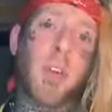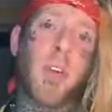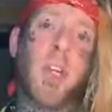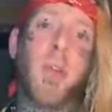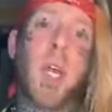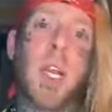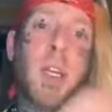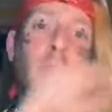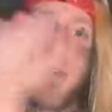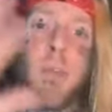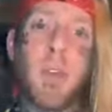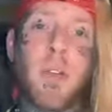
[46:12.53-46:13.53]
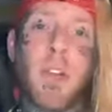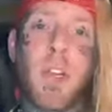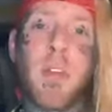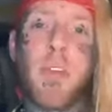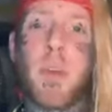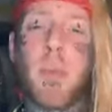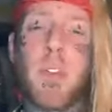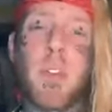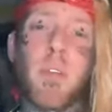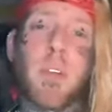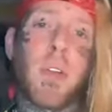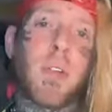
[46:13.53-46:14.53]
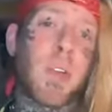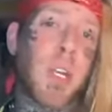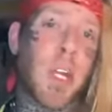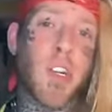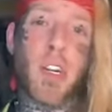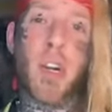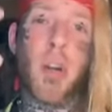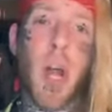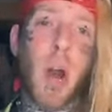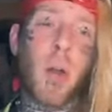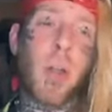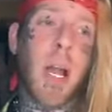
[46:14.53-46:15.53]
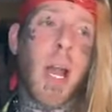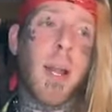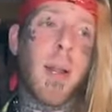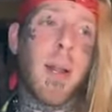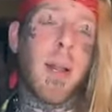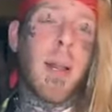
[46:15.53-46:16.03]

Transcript: or you get the music from some sort of digital outlet,